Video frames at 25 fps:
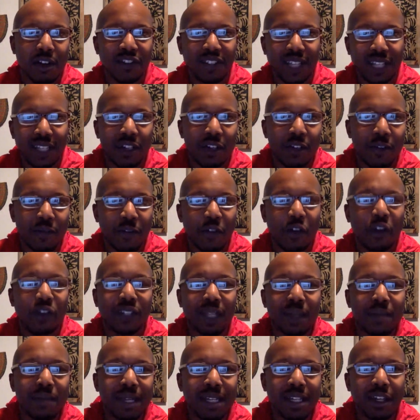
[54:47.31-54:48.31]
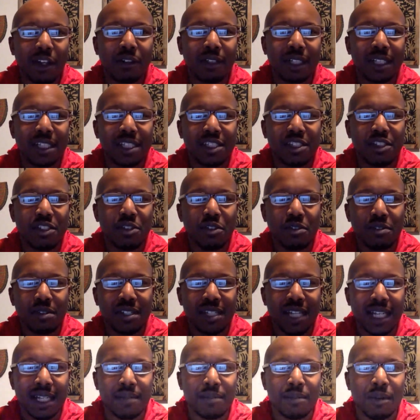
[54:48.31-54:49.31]
If they don't, or if they meet only two
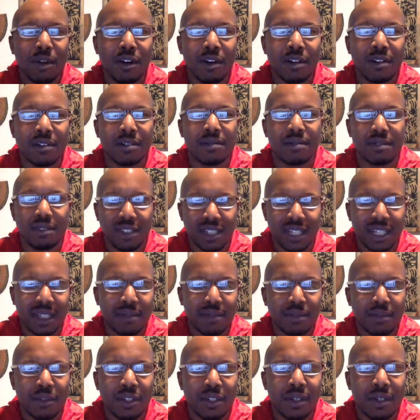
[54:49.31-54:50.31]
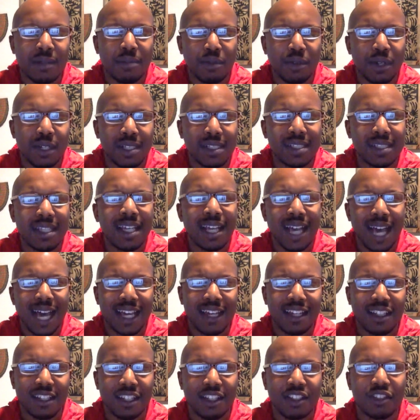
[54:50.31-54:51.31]
check part check points
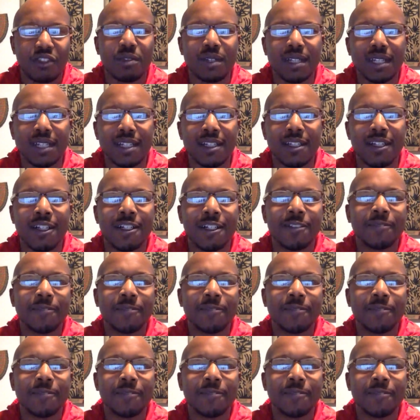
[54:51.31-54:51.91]
out of the three.